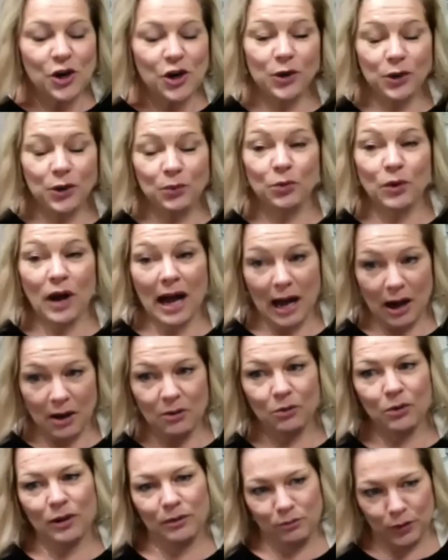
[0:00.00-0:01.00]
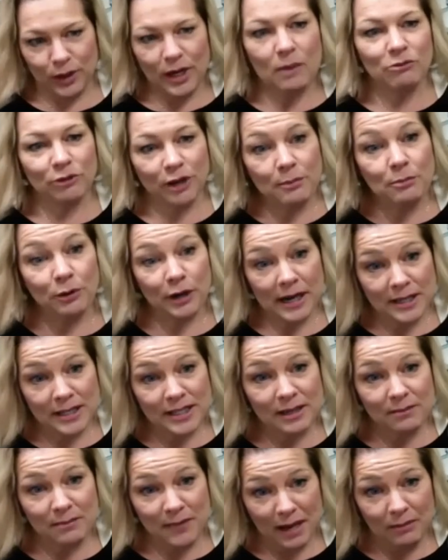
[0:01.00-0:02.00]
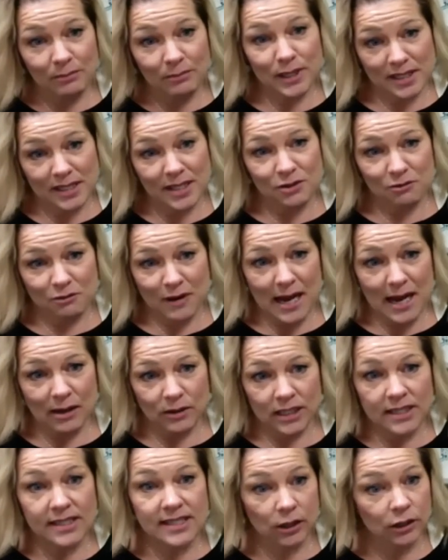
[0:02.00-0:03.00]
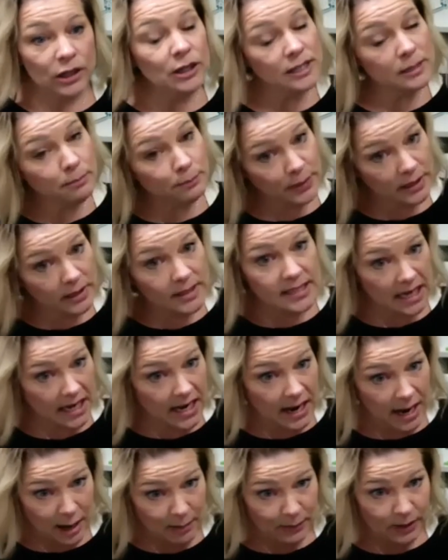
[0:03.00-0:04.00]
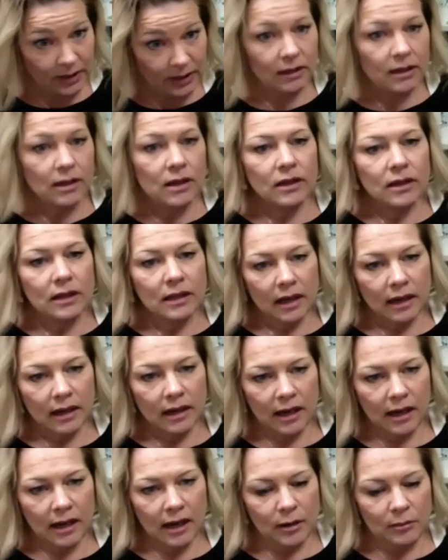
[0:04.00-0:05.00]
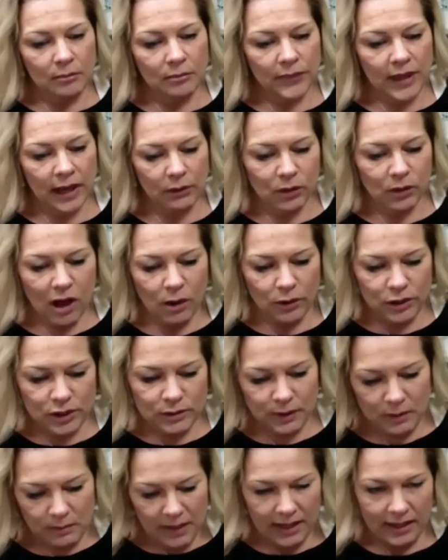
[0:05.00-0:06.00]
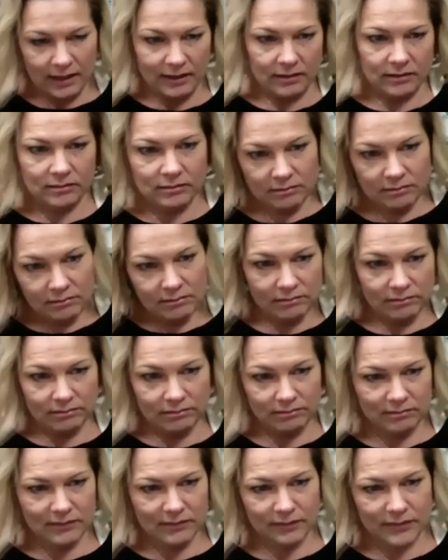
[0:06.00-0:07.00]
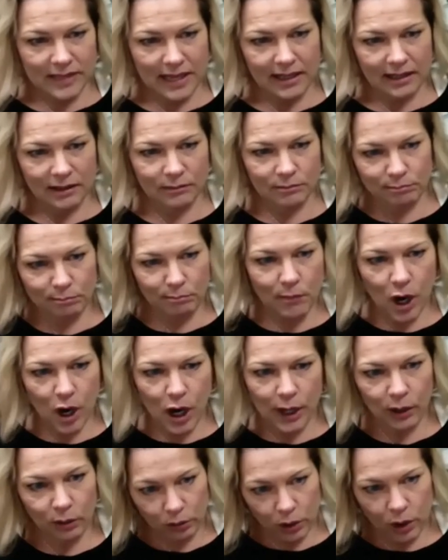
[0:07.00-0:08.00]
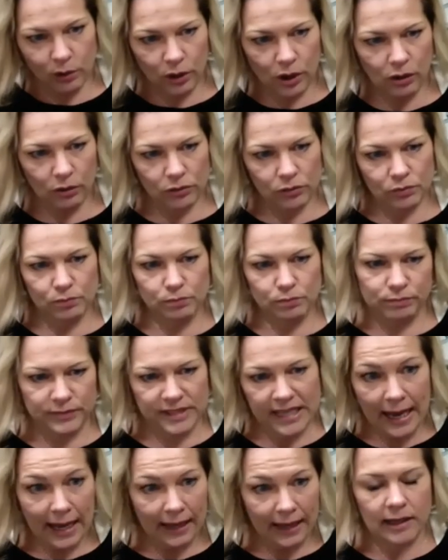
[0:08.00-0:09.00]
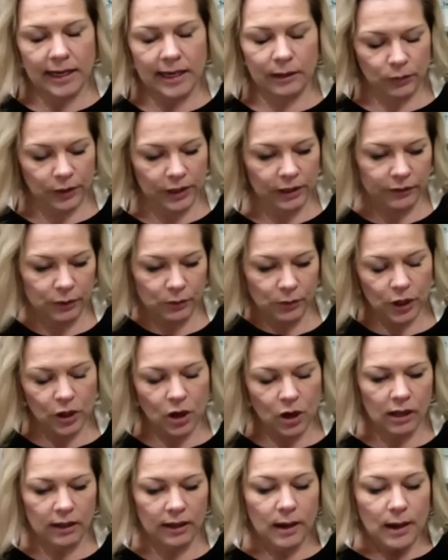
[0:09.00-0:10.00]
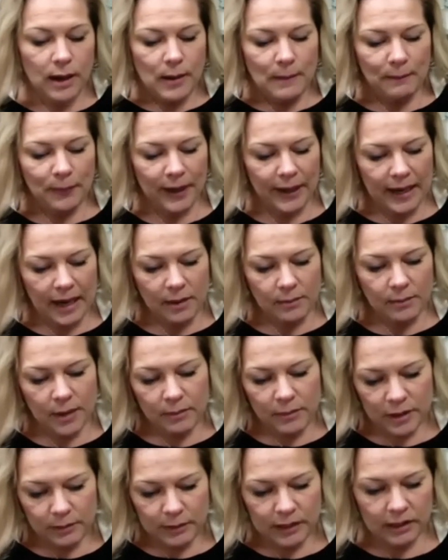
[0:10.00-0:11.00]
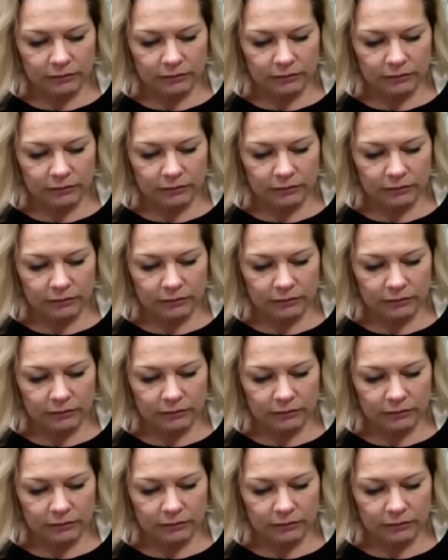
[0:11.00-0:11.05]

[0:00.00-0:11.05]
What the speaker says: you what I'm rebranding my business around. It's still going to be Stay Happy. Mm-hmm. That will always be my kind of motto, logo, tagline, whatever you want to call it. But I'm in the middle of